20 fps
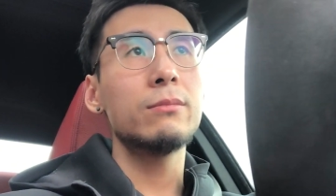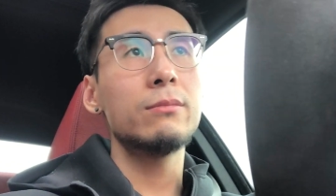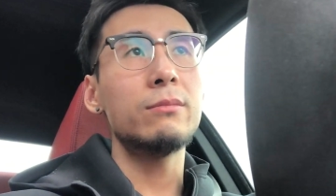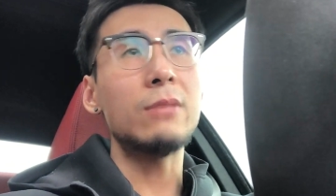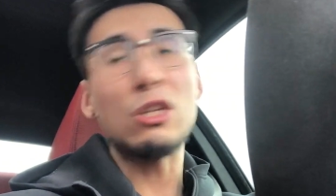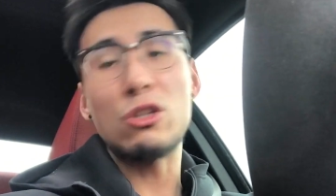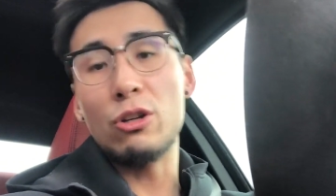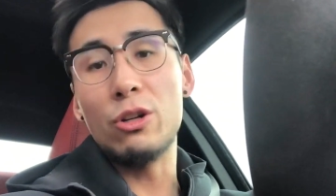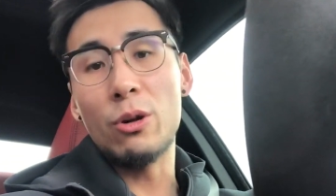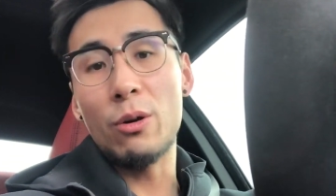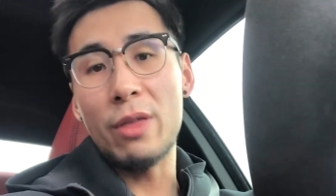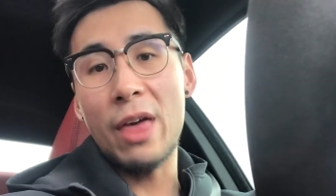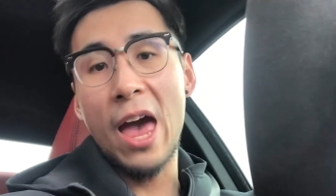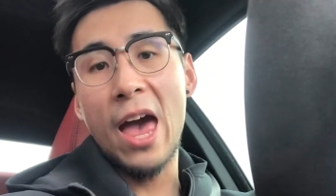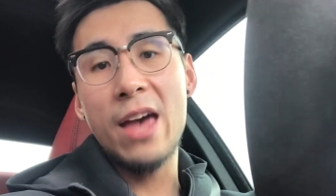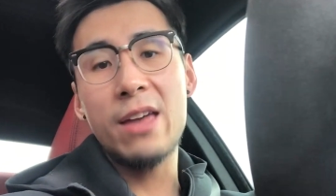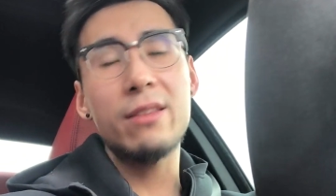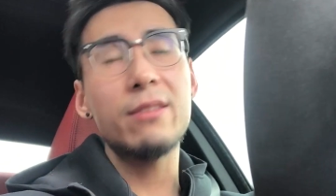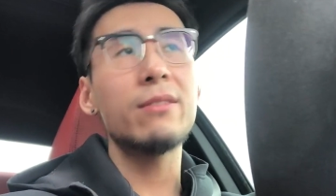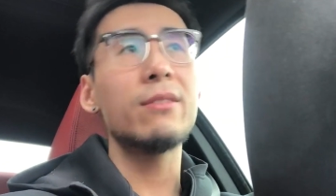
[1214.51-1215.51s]
Did you know
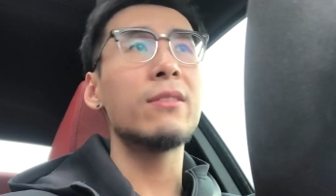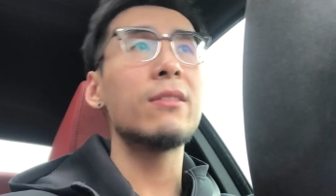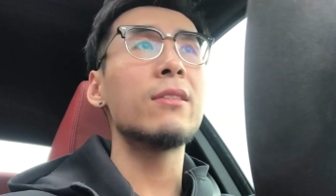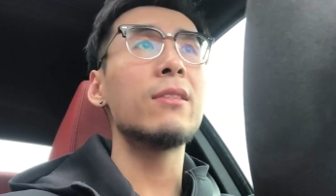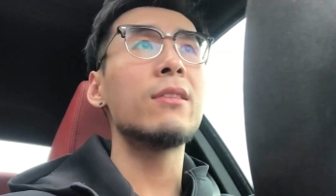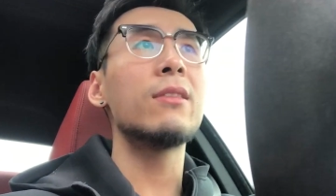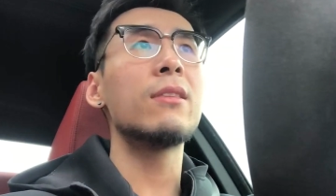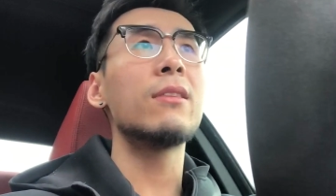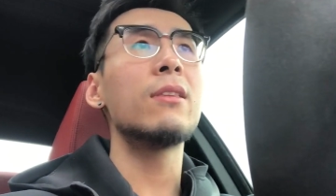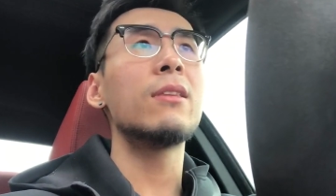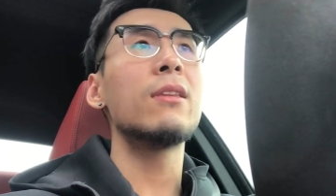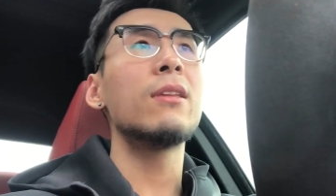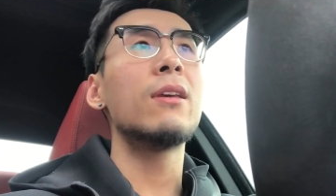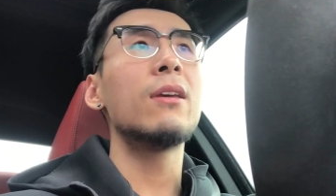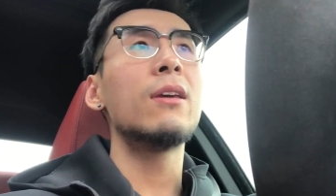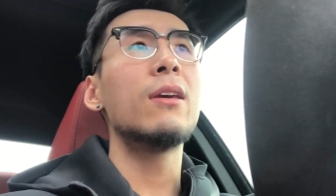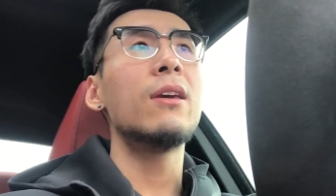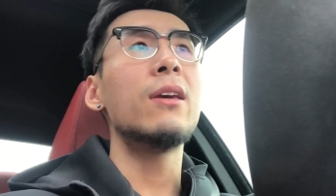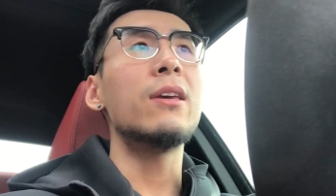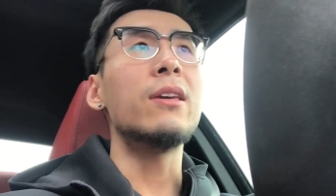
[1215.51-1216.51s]
that?
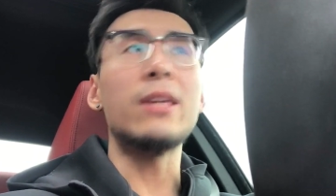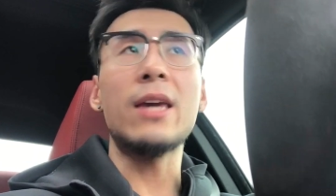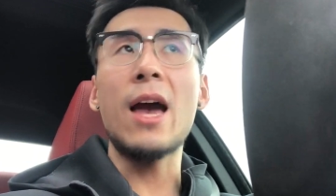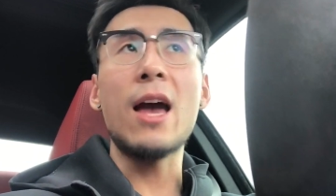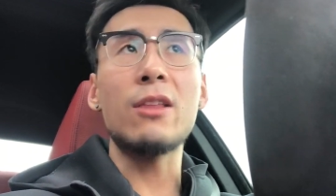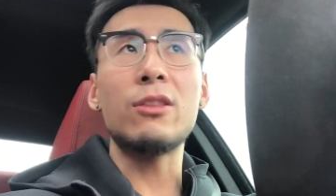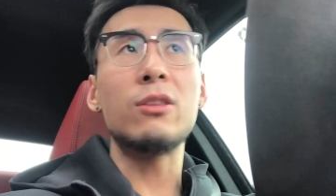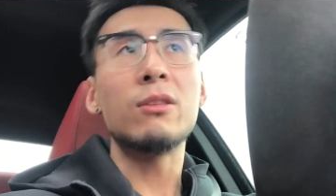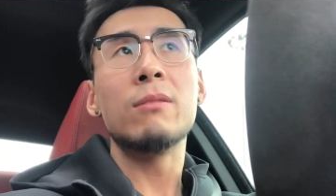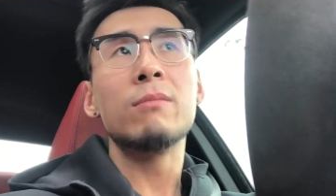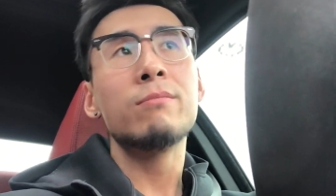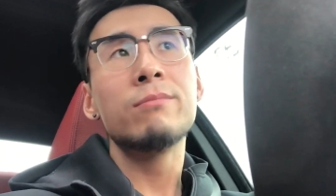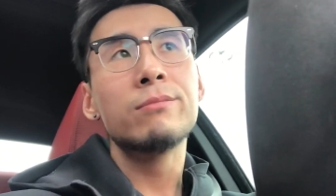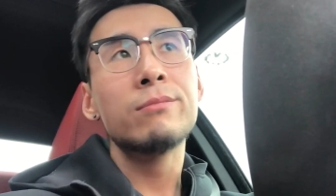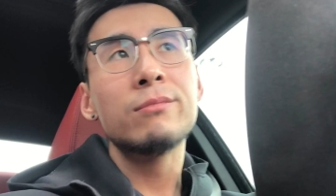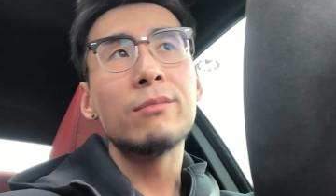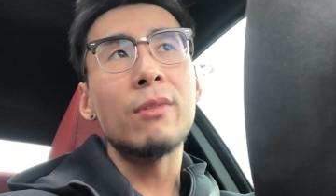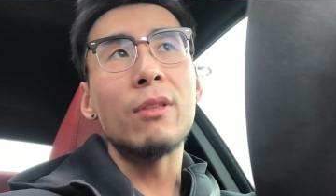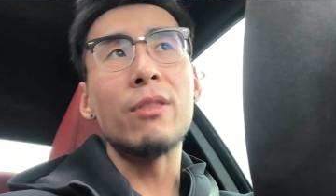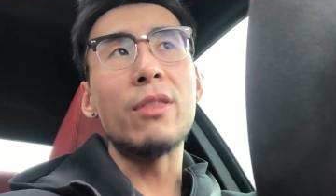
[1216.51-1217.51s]
Yeah,
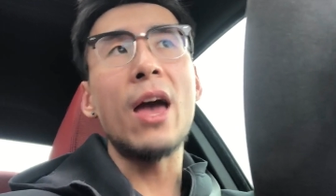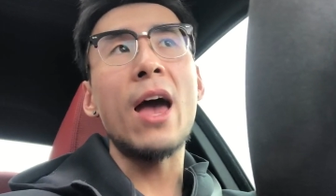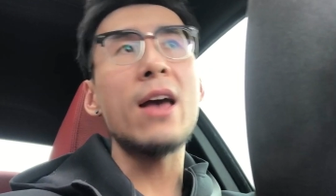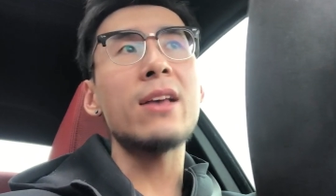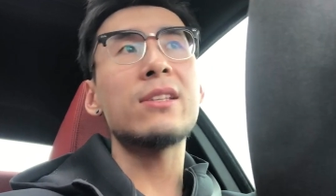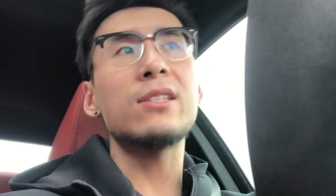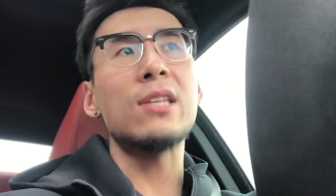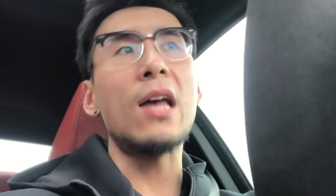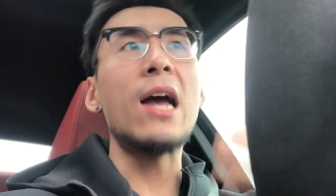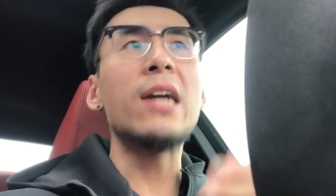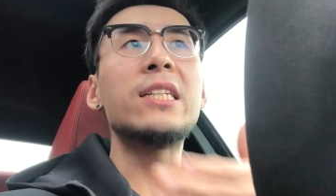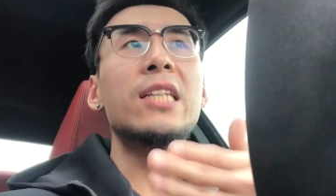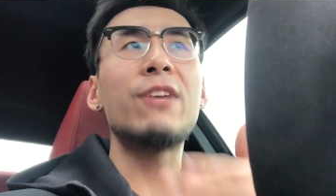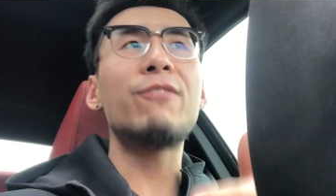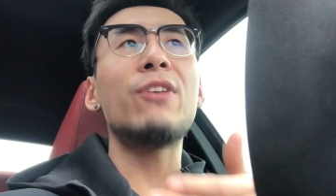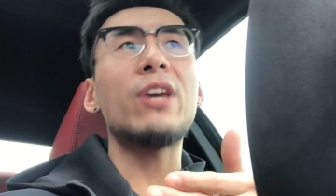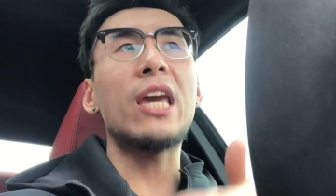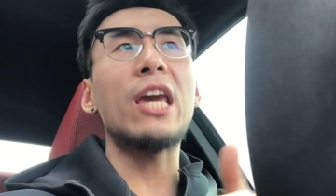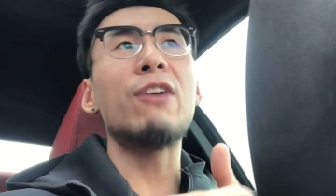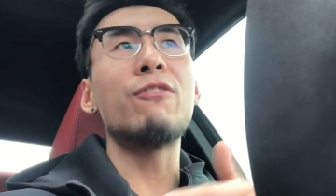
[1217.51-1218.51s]
that
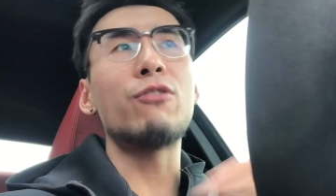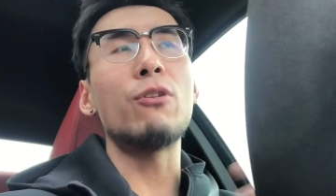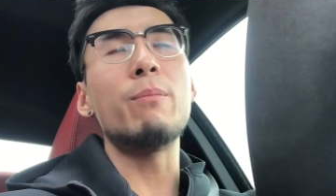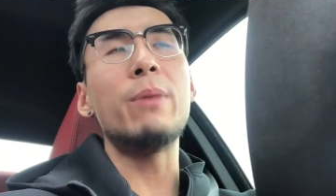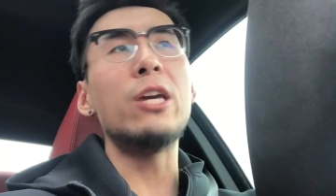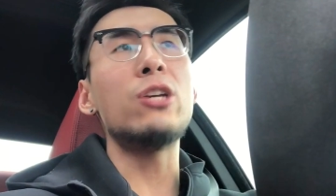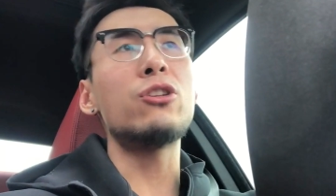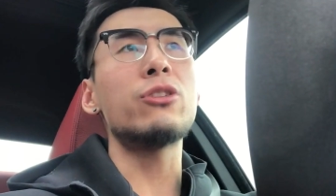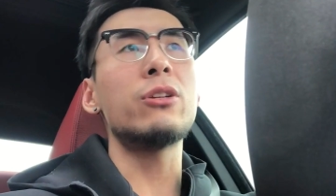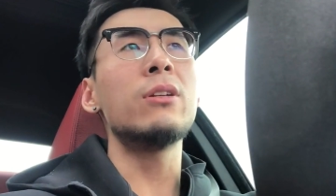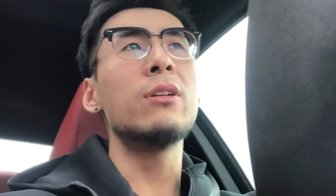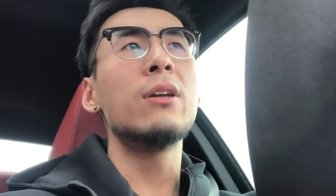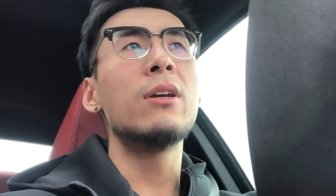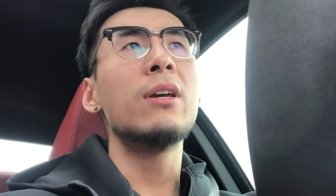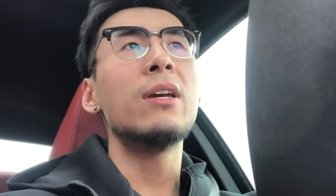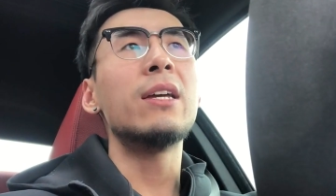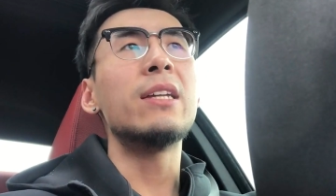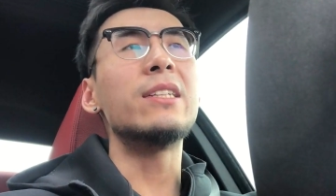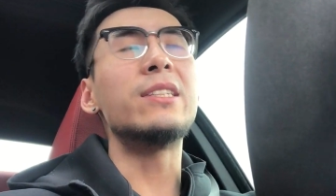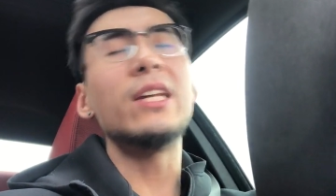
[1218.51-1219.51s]
scientific information
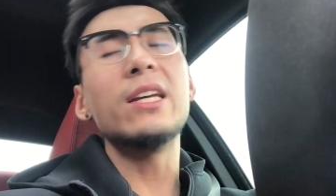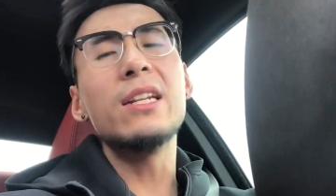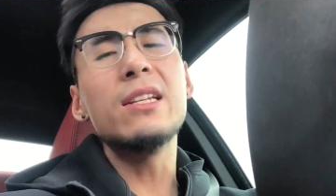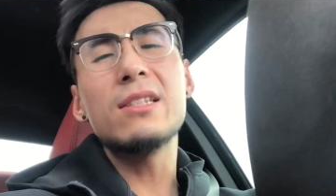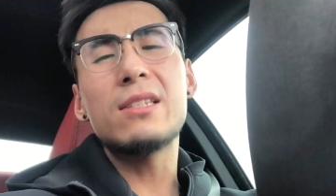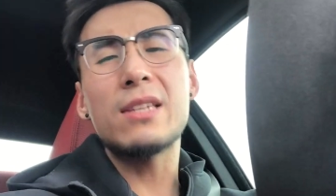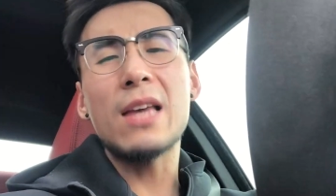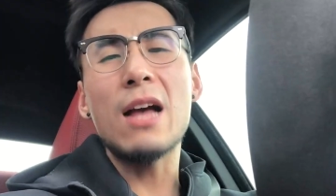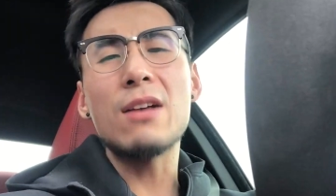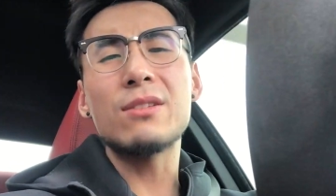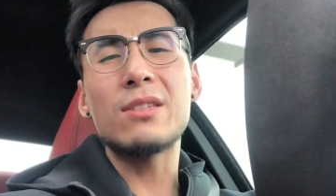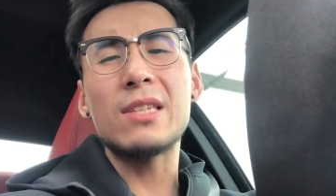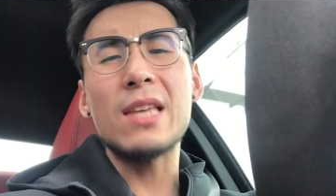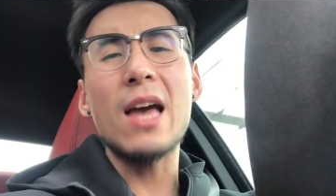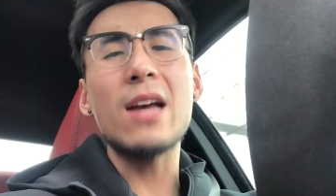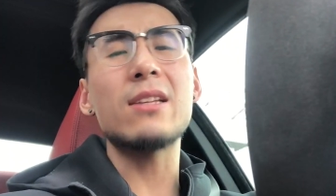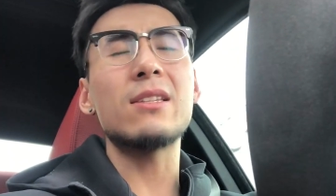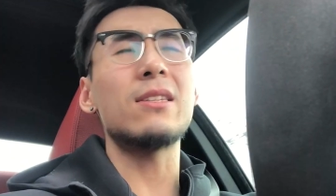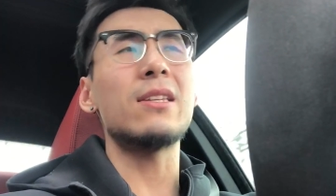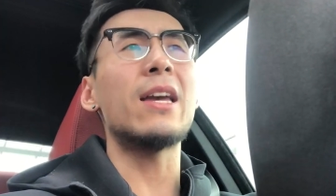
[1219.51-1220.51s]
didn't sound
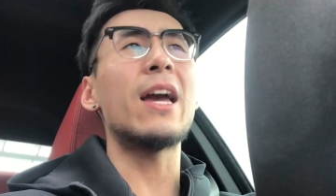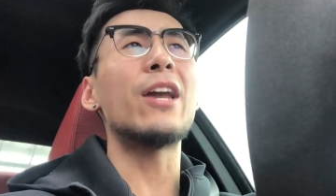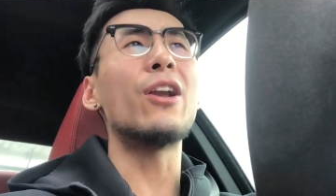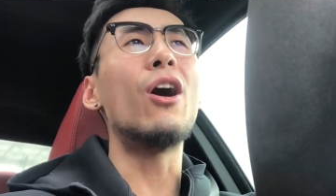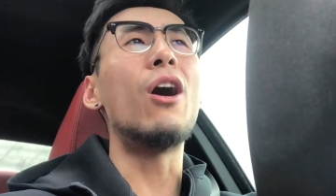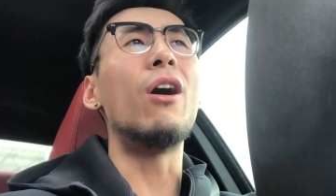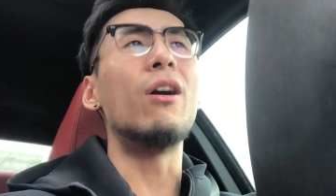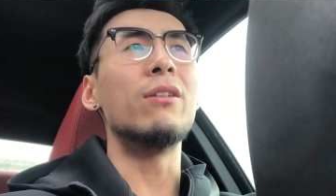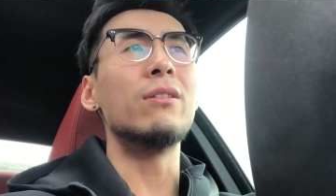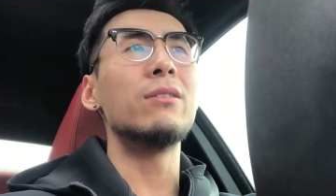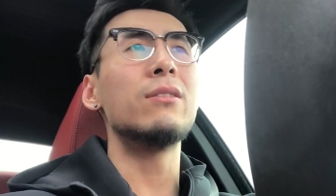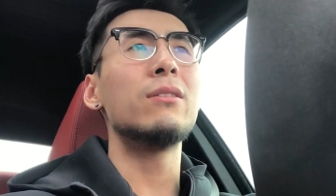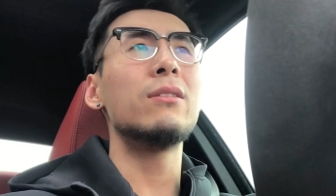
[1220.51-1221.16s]
sexy at all.